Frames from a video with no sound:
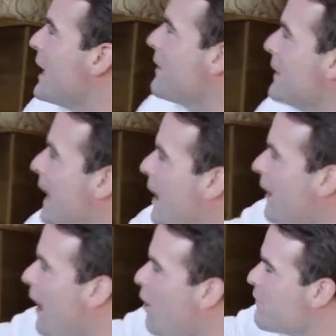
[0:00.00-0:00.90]
And then how,
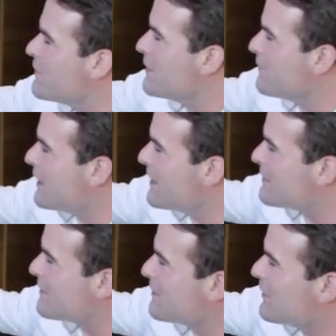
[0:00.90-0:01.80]
how, often have you
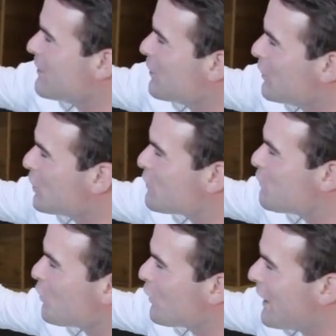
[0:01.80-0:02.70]
guys, you know, looked
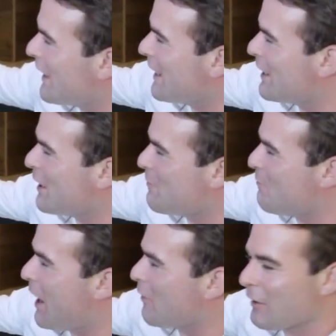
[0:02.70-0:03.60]
for a, a
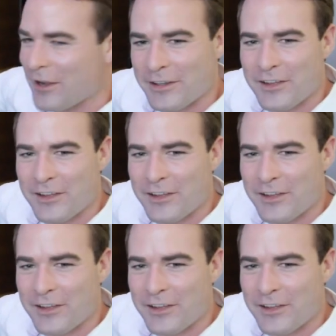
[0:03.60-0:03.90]
power outlet